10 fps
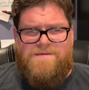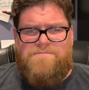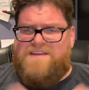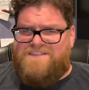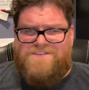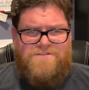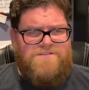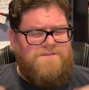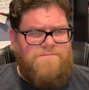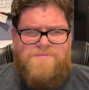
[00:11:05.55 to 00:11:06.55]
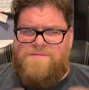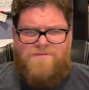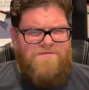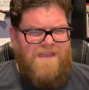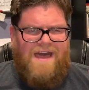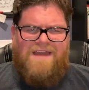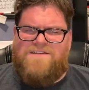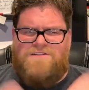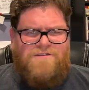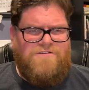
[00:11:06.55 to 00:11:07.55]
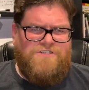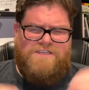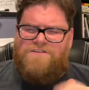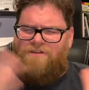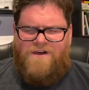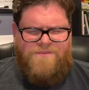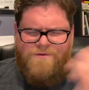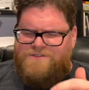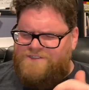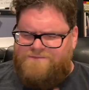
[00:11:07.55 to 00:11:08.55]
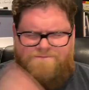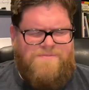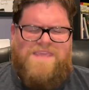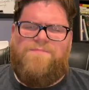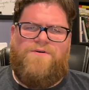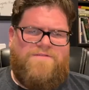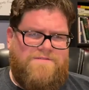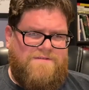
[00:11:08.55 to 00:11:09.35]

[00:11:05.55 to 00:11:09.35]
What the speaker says: ministers, people of God, clergy, cloth. We're just people.